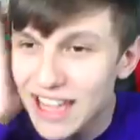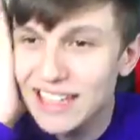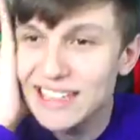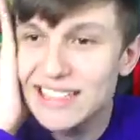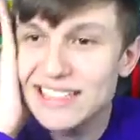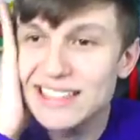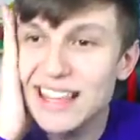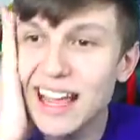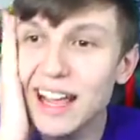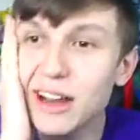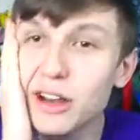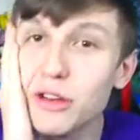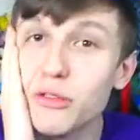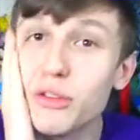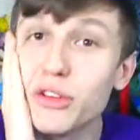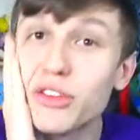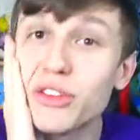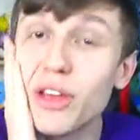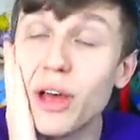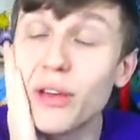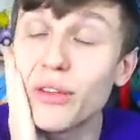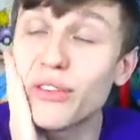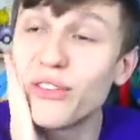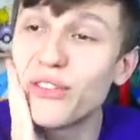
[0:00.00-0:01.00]
can stay on the
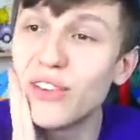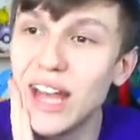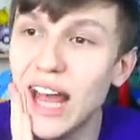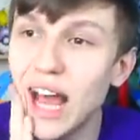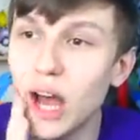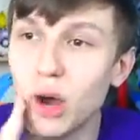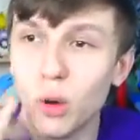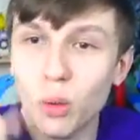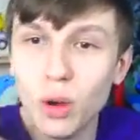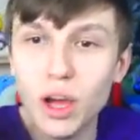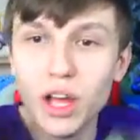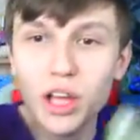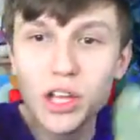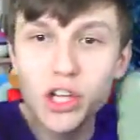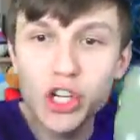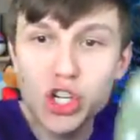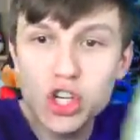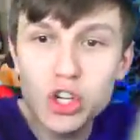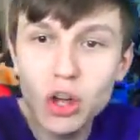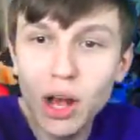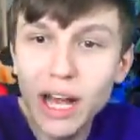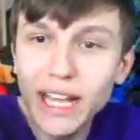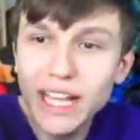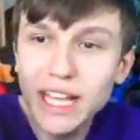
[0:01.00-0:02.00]
reserves for now.
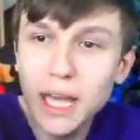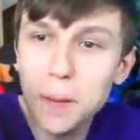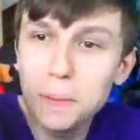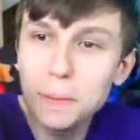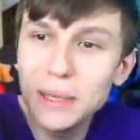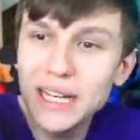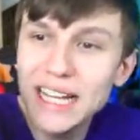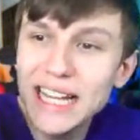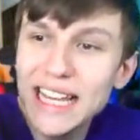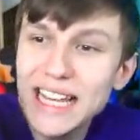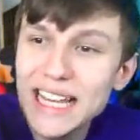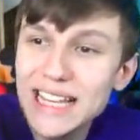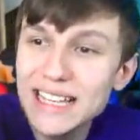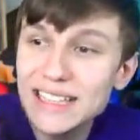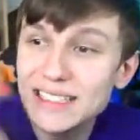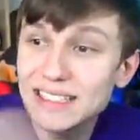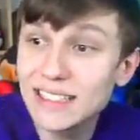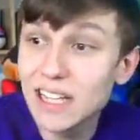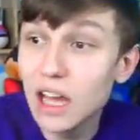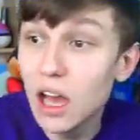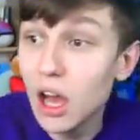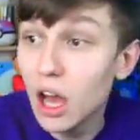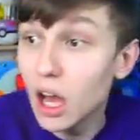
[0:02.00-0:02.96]
Striker, please.